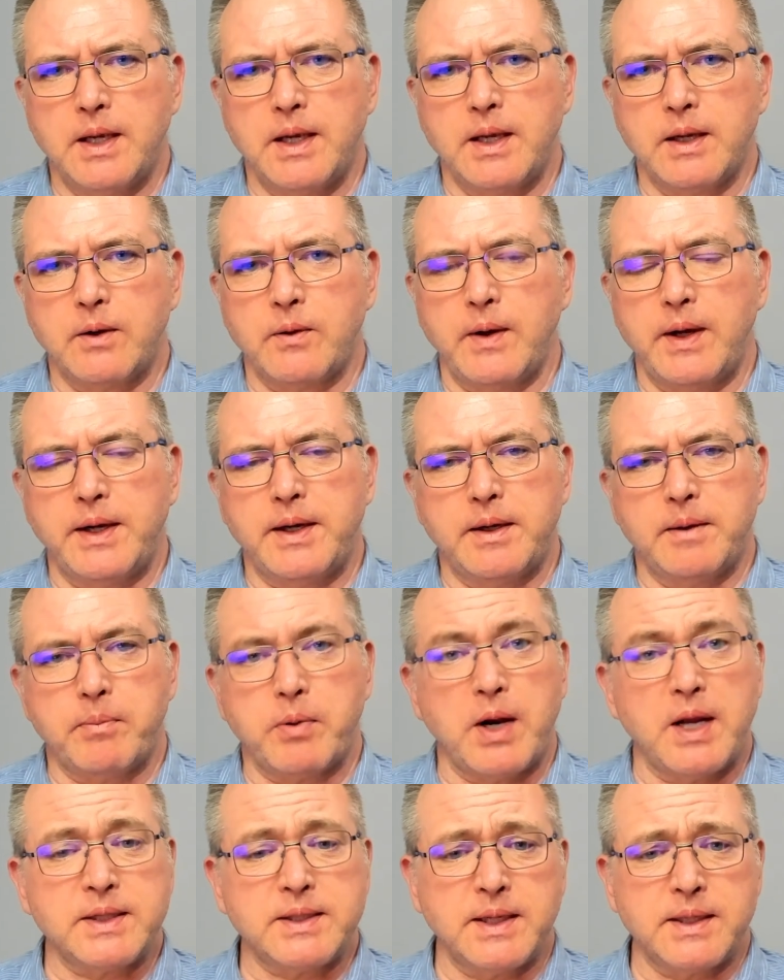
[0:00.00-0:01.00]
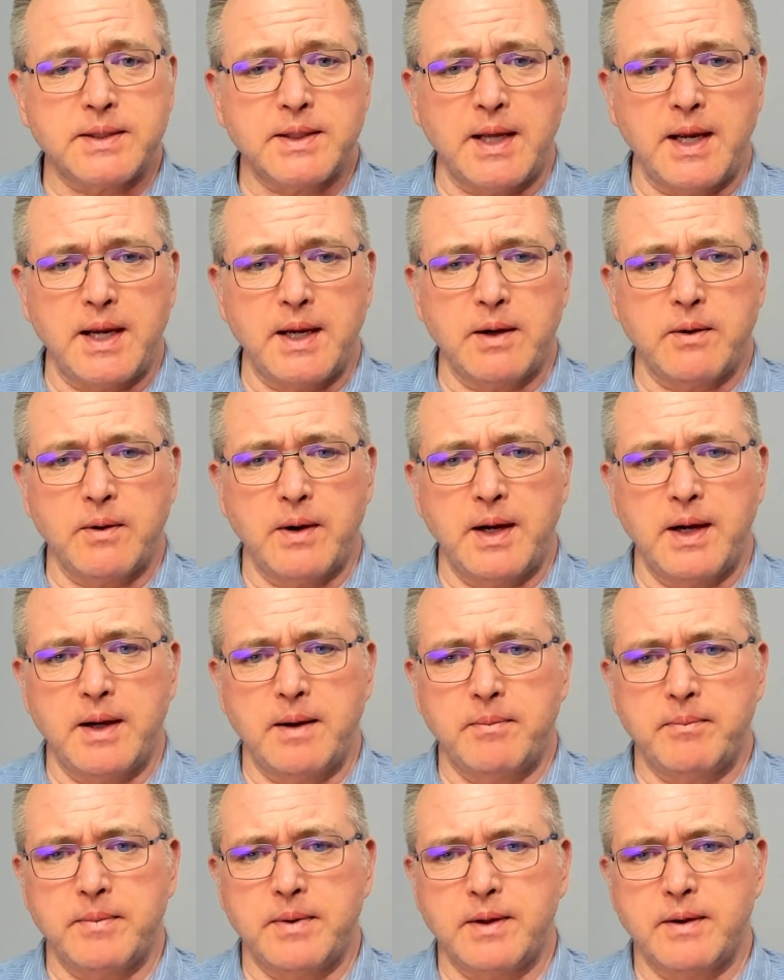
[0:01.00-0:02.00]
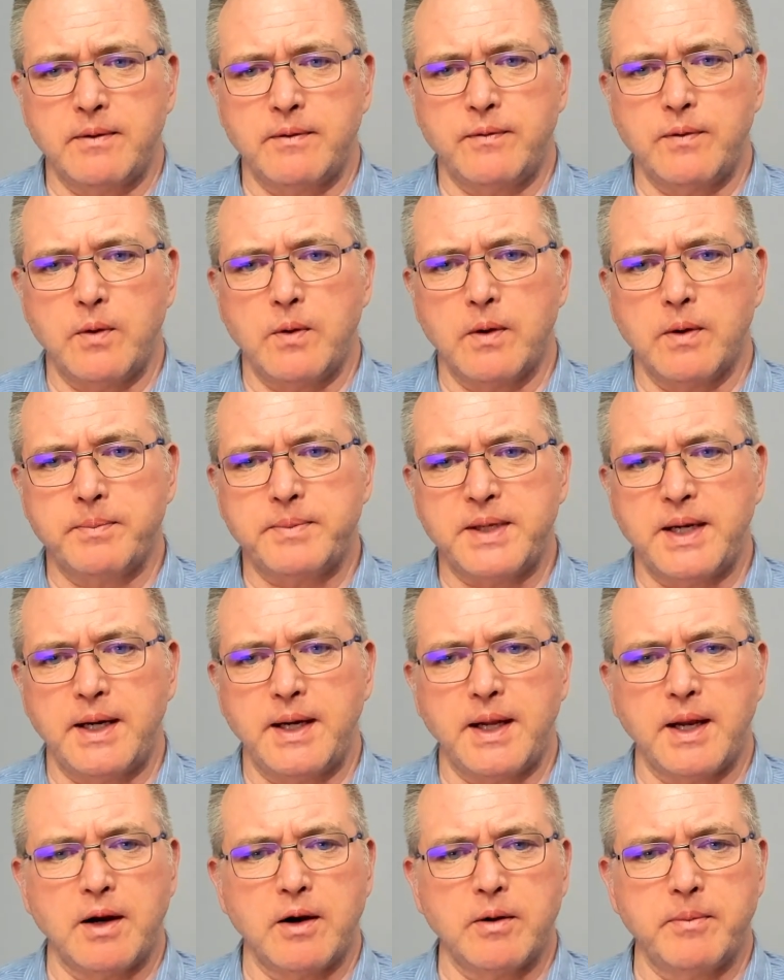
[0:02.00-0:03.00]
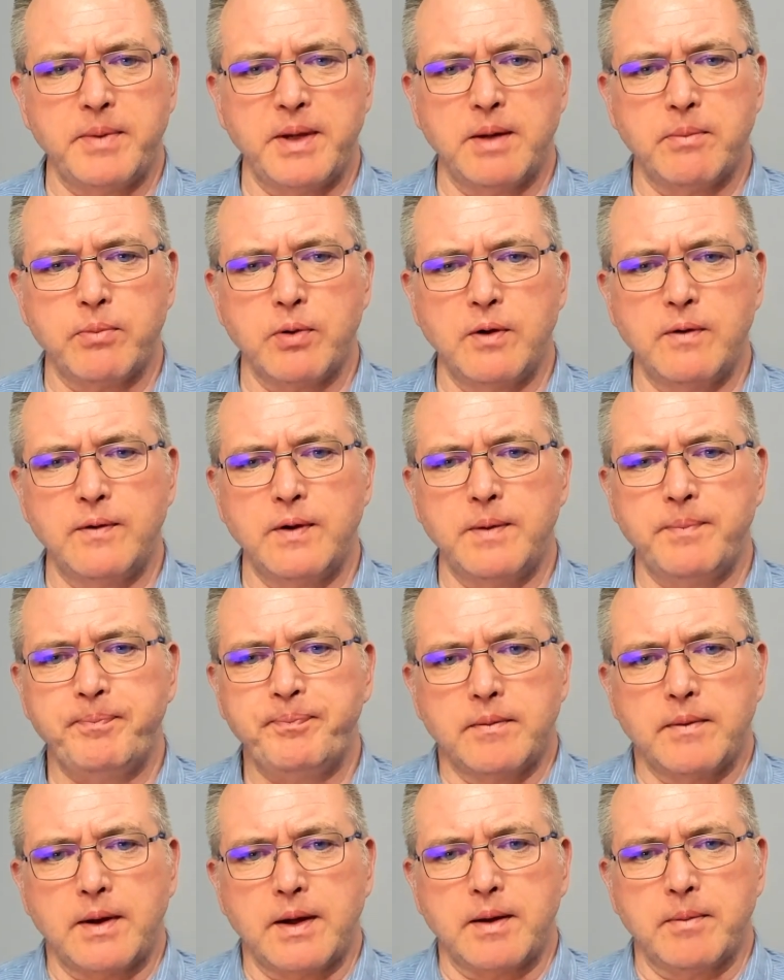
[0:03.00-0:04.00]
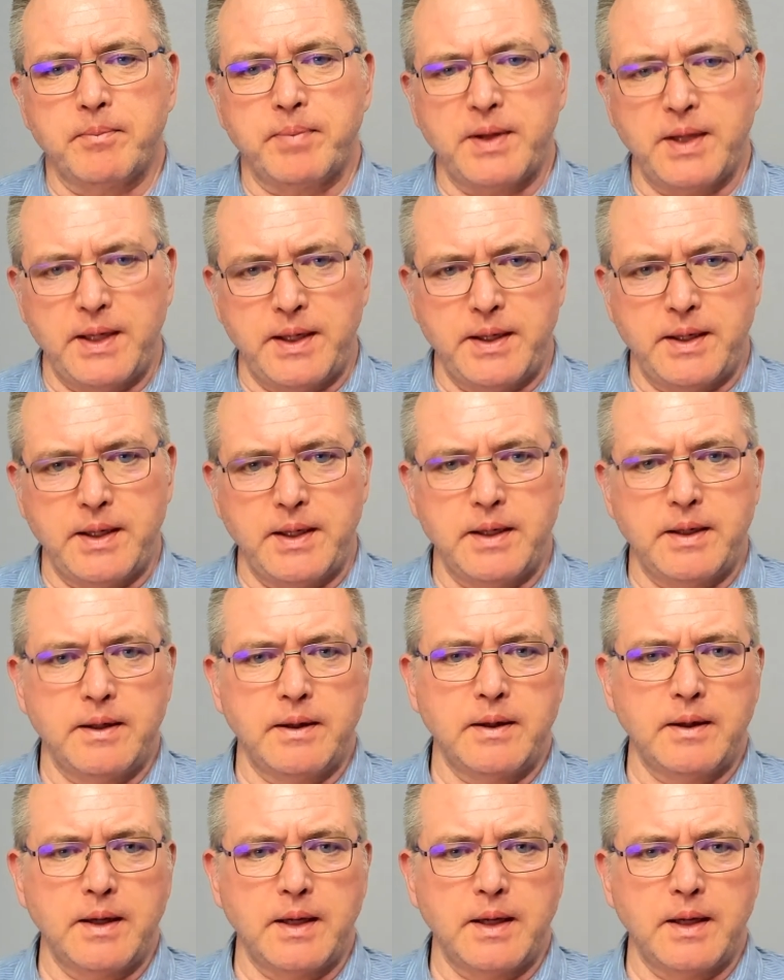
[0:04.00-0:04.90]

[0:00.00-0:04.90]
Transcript: I created a process diagram for obtaining IRB approval. I completed it.